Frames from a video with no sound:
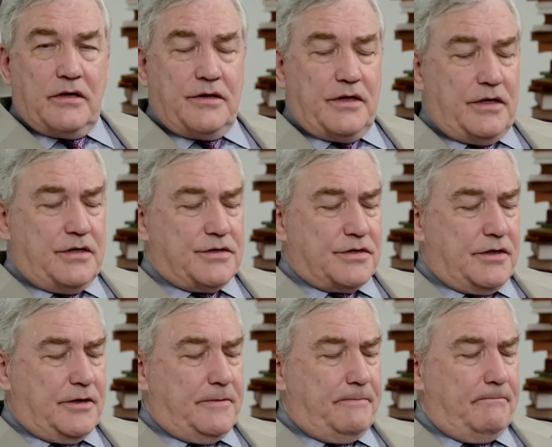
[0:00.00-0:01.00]
these
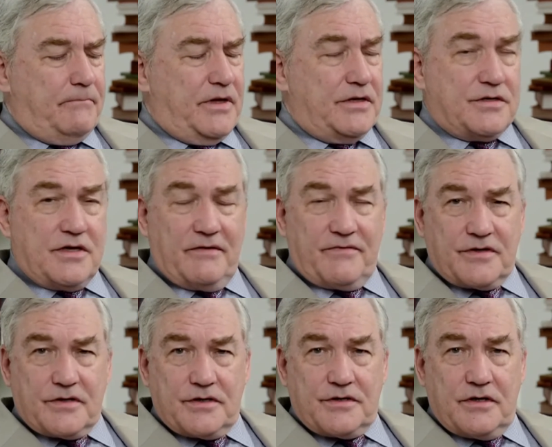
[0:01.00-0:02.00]

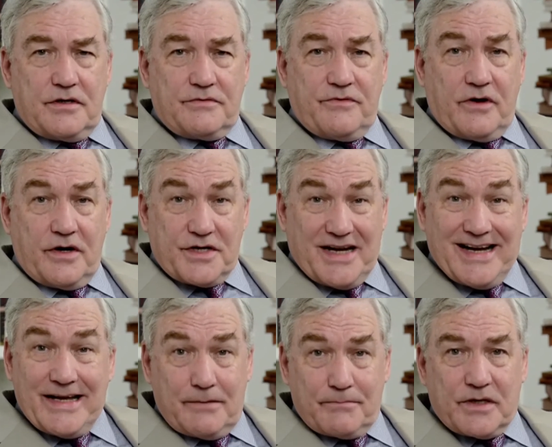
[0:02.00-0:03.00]
deficits. And as far as I
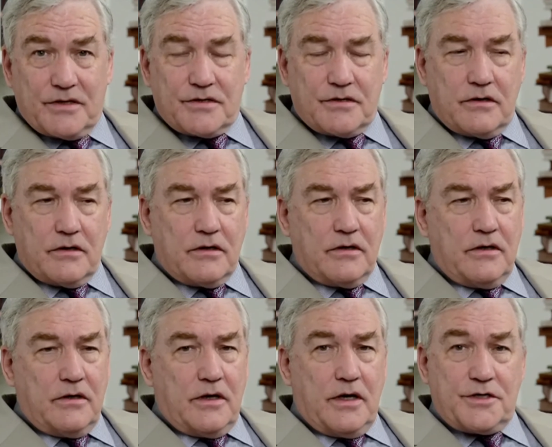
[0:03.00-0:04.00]
am concerned,
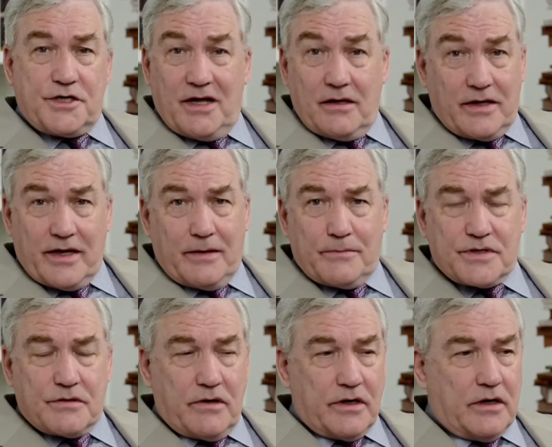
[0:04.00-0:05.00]
a shell game is
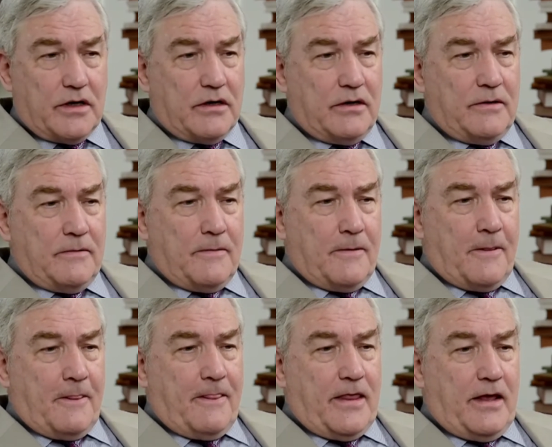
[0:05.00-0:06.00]
going on.
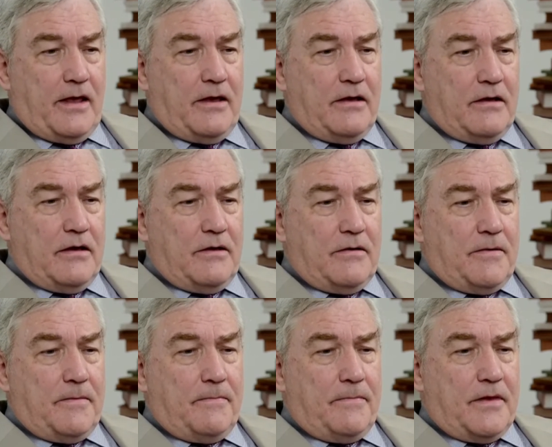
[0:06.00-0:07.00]
The
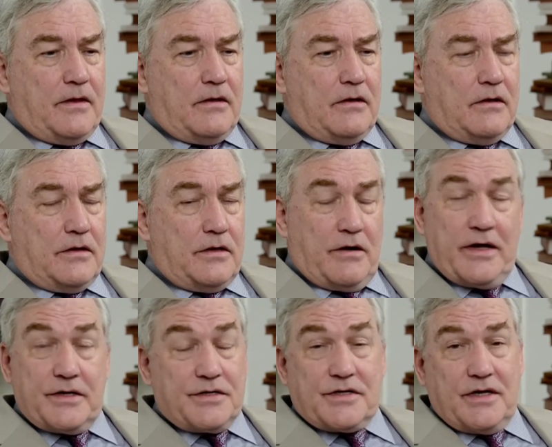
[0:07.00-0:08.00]

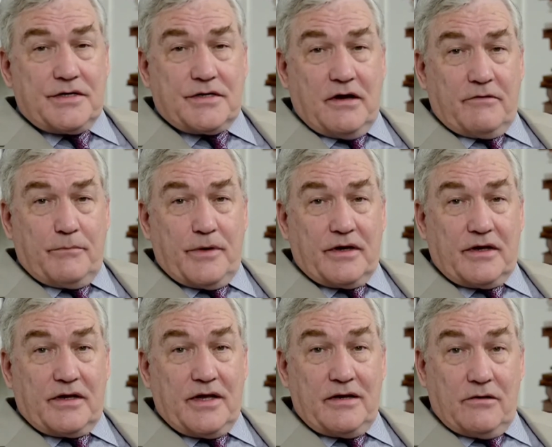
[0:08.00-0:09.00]
United States government
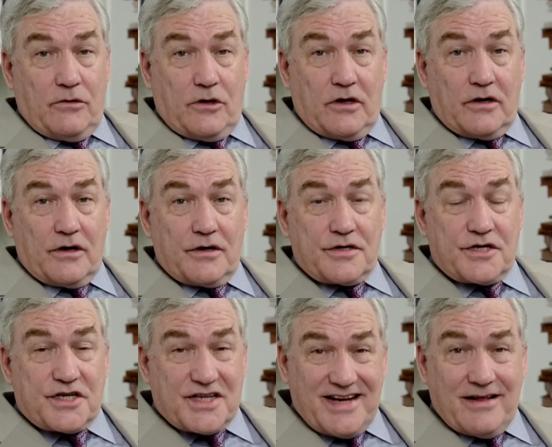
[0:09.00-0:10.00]
can no longer
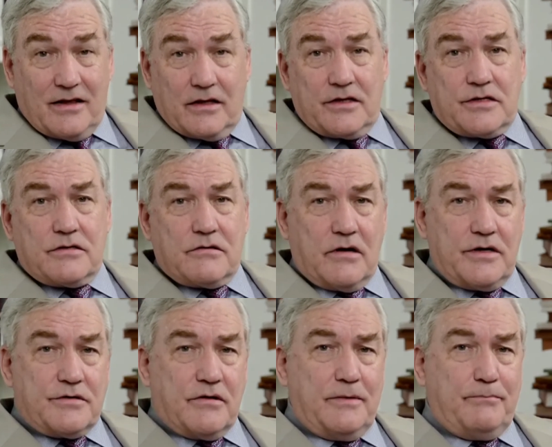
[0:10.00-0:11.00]
sell its
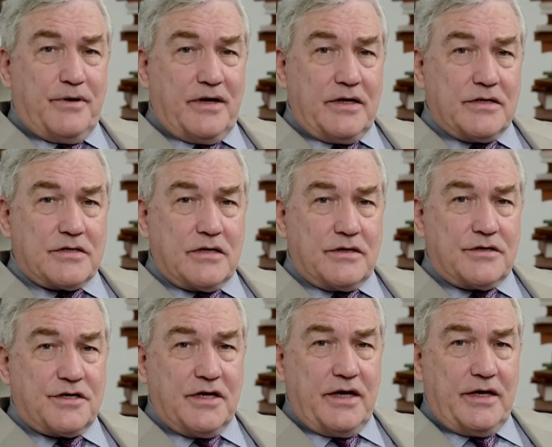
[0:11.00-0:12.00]
treasury bonds to the
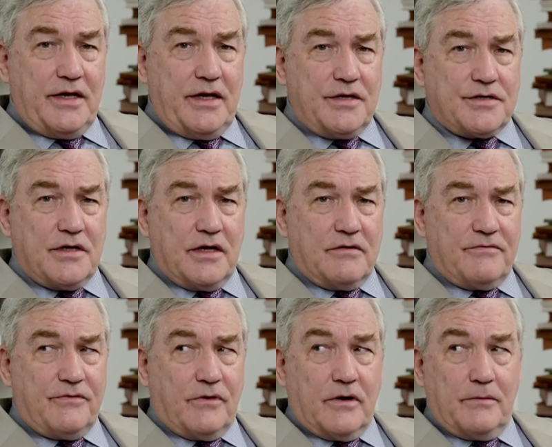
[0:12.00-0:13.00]
Chinese and other
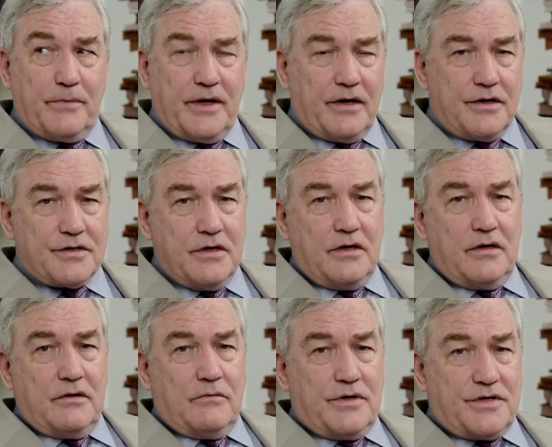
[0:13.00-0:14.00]
foreign buyers,
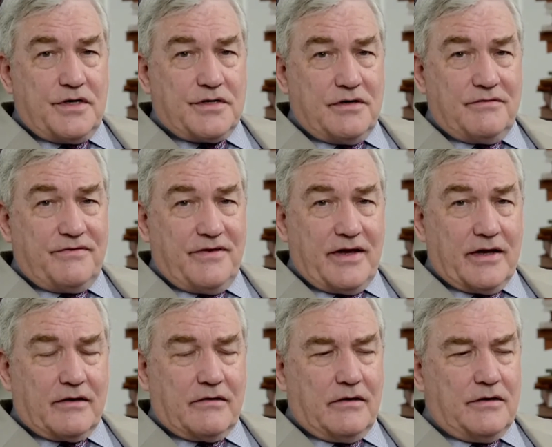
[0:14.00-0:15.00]
which is in
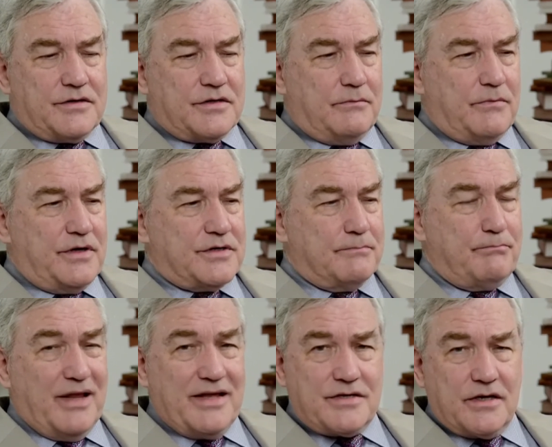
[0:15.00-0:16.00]
fact in some ways a
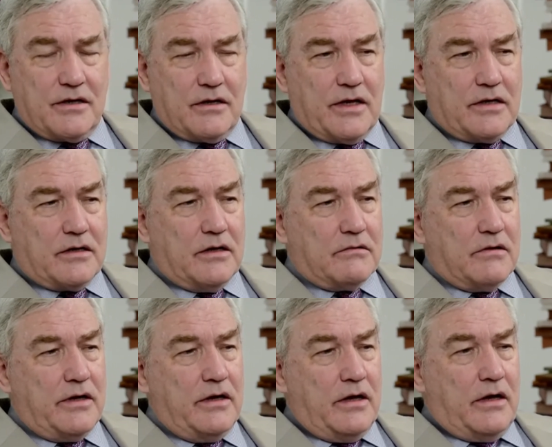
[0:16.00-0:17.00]
blessing to that
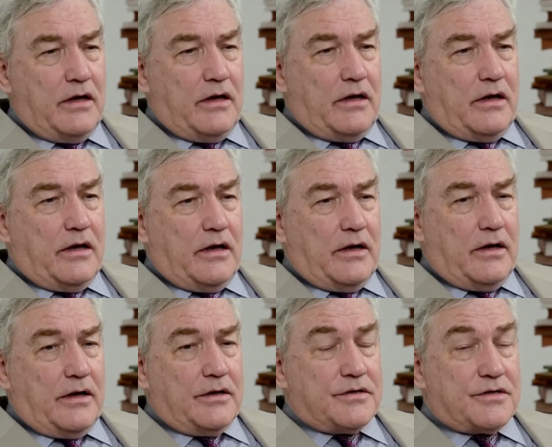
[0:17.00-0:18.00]
country.
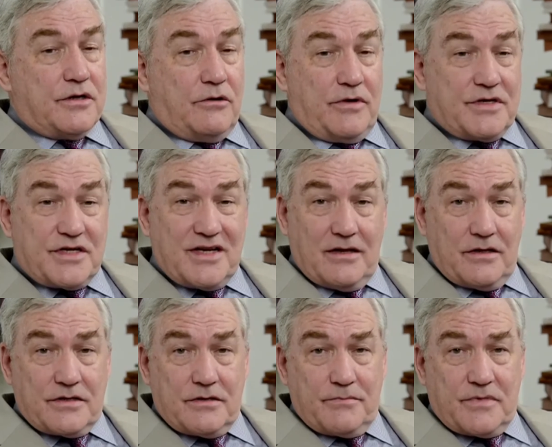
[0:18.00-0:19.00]
So it
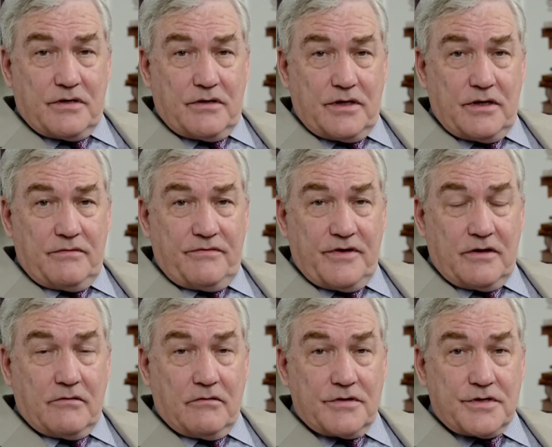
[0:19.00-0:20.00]
sells them to the
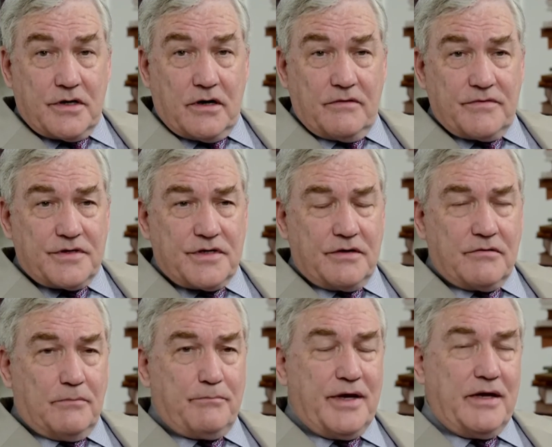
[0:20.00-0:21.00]
Federal Reserve, the
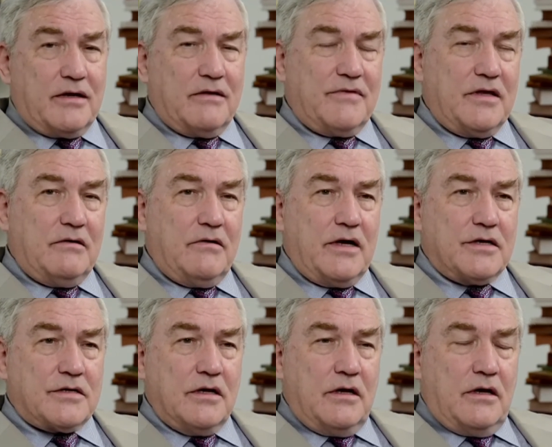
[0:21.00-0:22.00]
central bank of the
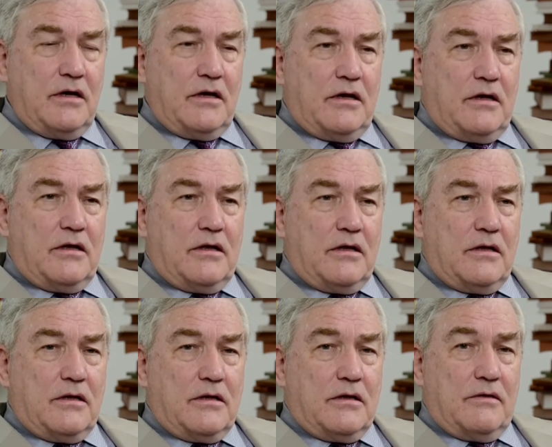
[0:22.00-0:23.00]
US.
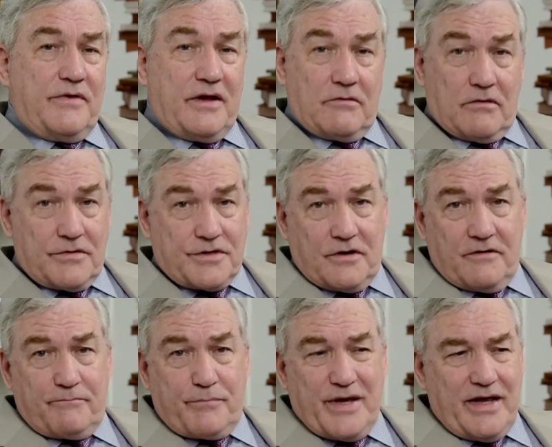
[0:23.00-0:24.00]
The Federal
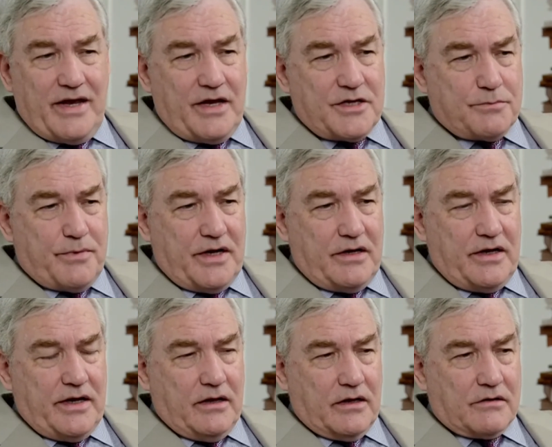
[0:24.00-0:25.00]
Reserve pays by an
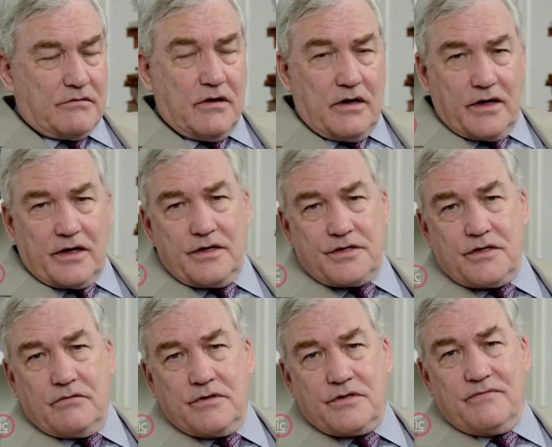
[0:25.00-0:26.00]
electronic
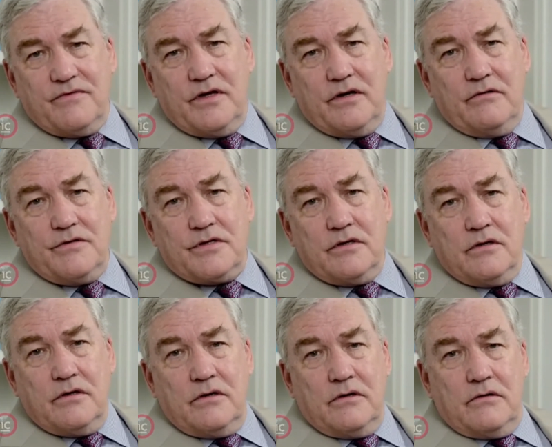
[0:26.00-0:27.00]
issuance of notes,
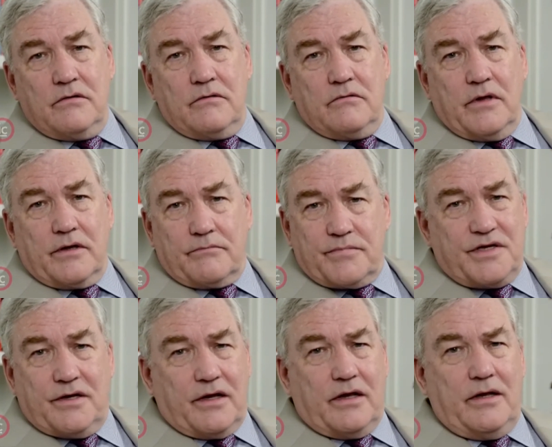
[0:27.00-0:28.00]
like
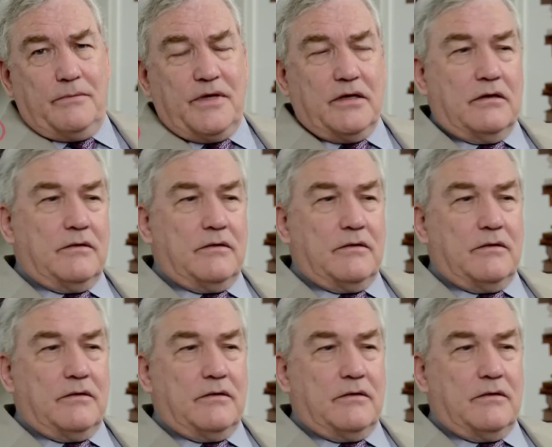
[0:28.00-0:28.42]
sending an email.